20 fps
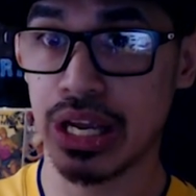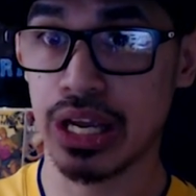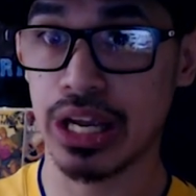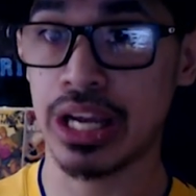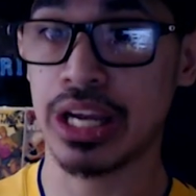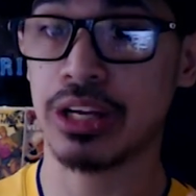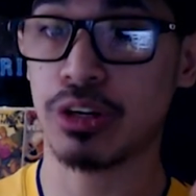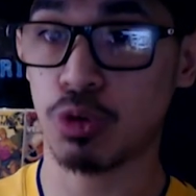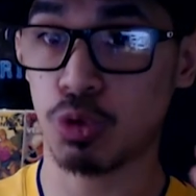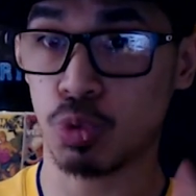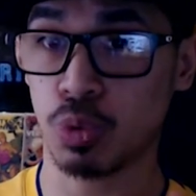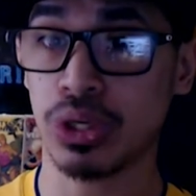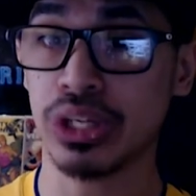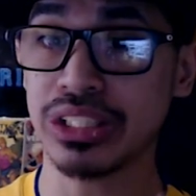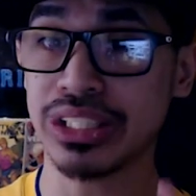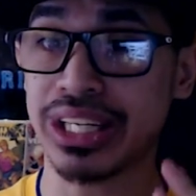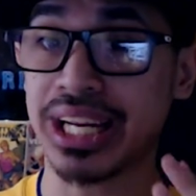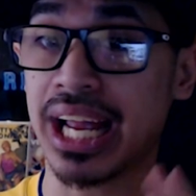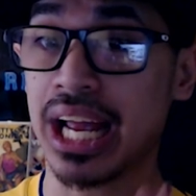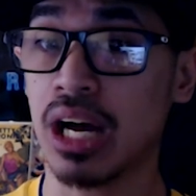it
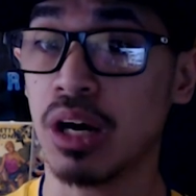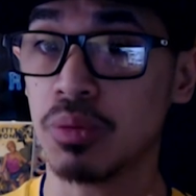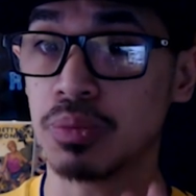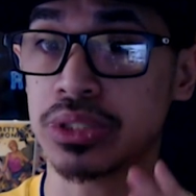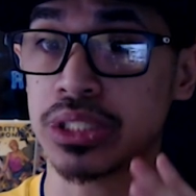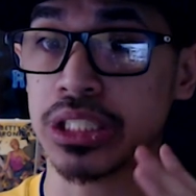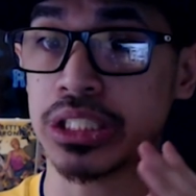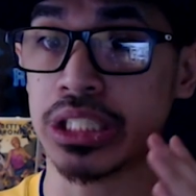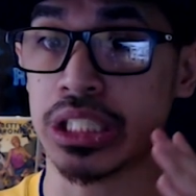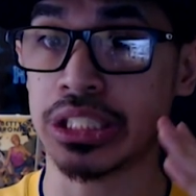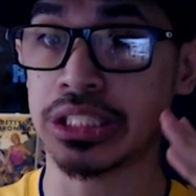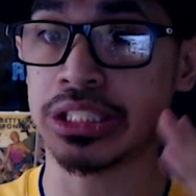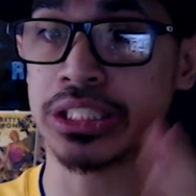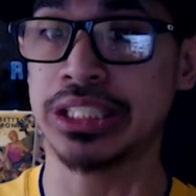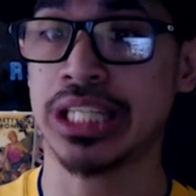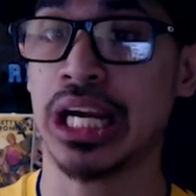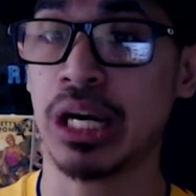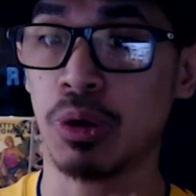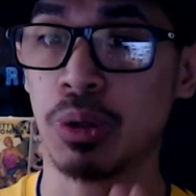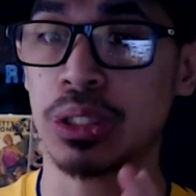really helps to just
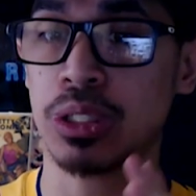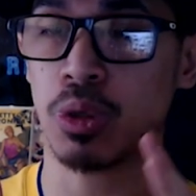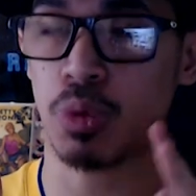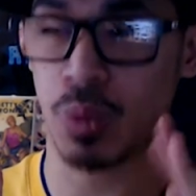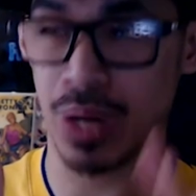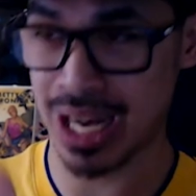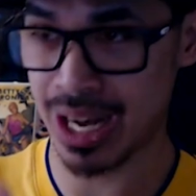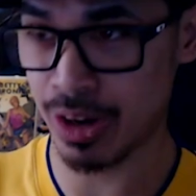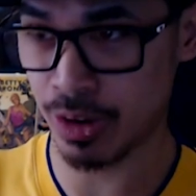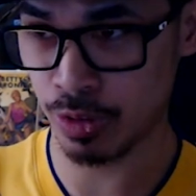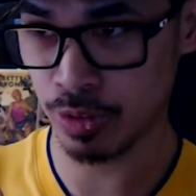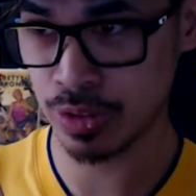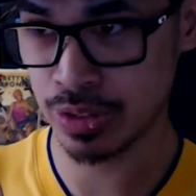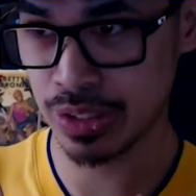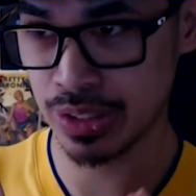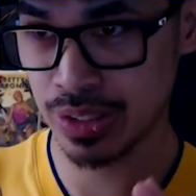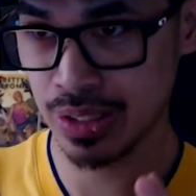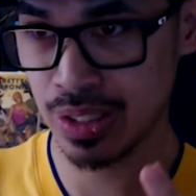share it around.